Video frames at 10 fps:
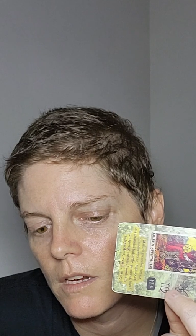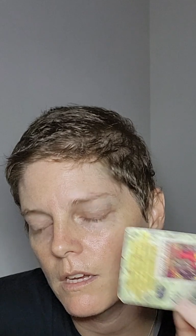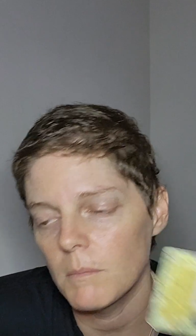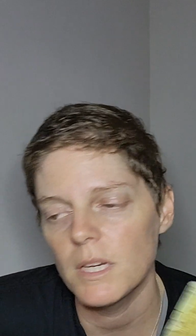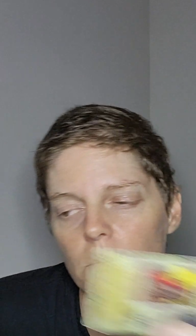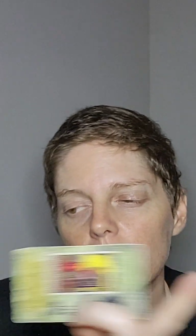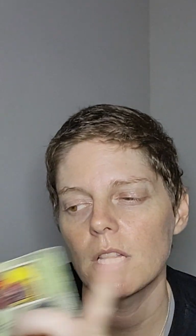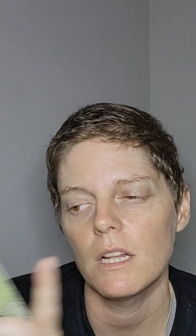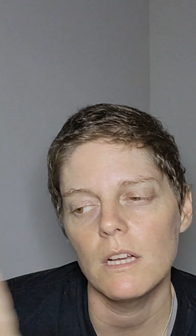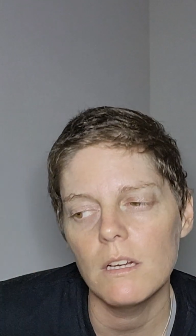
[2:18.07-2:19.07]
Coming in with
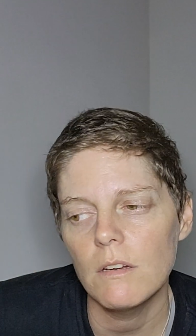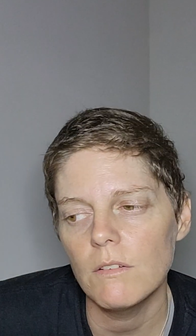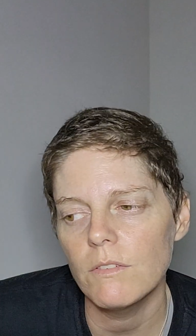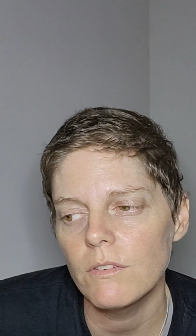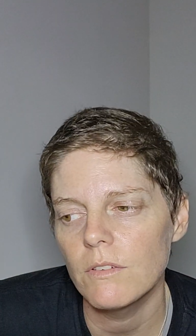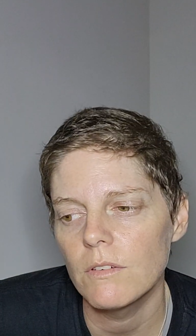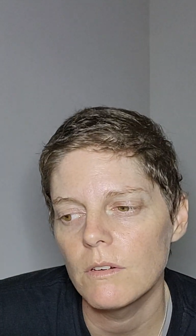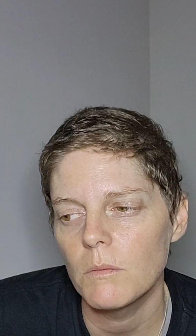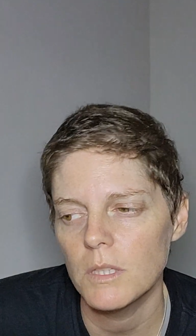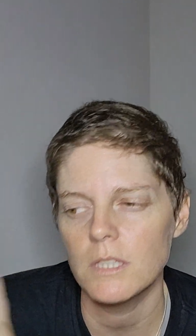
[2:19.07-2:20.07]
love
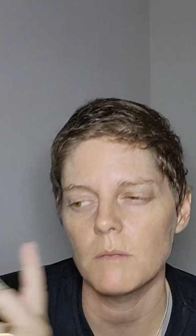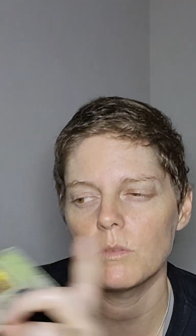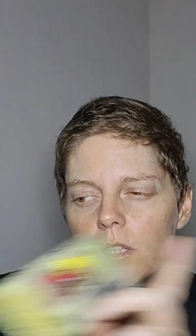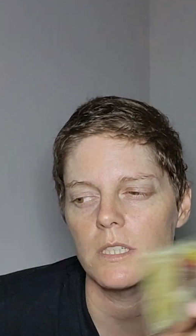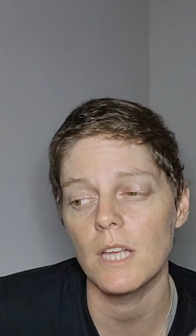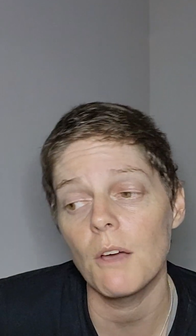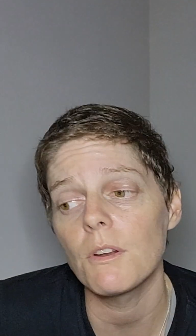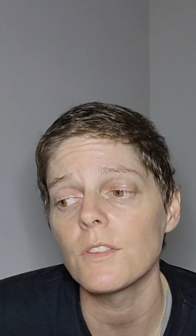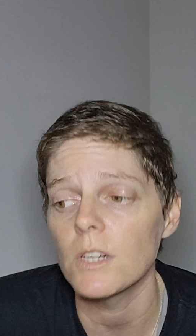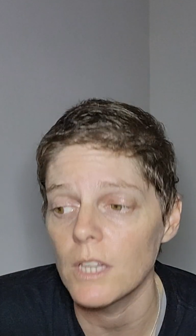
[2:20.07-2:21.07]
when someone's down
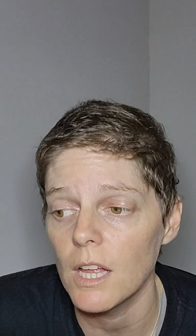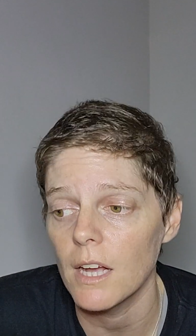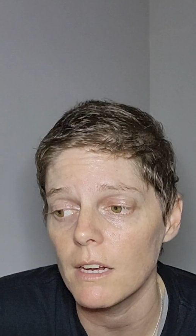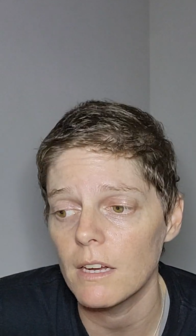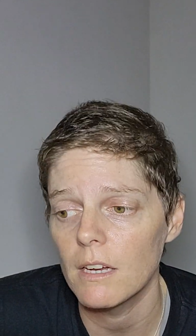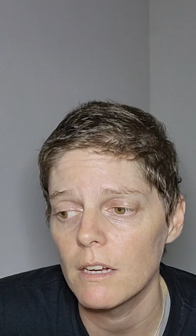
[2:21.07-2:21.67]
on their luck.